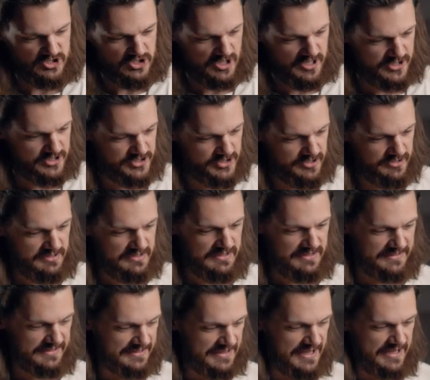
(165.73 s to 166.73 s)
charger.
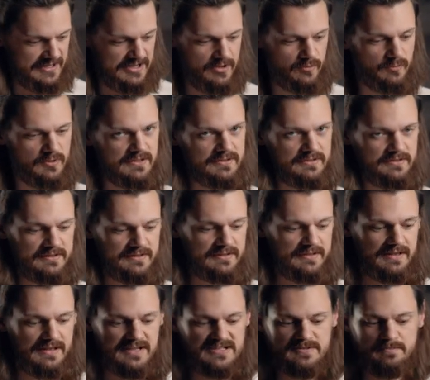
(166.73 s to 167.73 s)
The Canon one
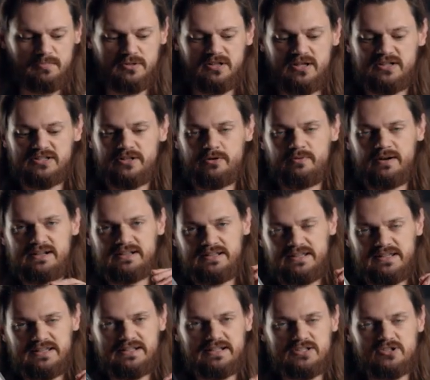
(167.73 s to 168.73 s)
has a plug
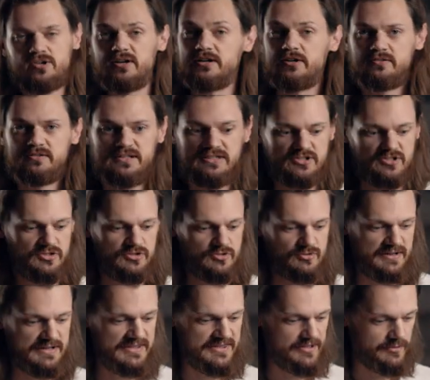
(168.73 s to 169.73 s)
directly in it, so I don't need to
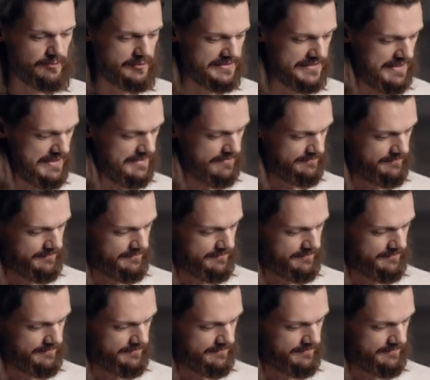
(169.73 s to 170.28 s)
do anything with that.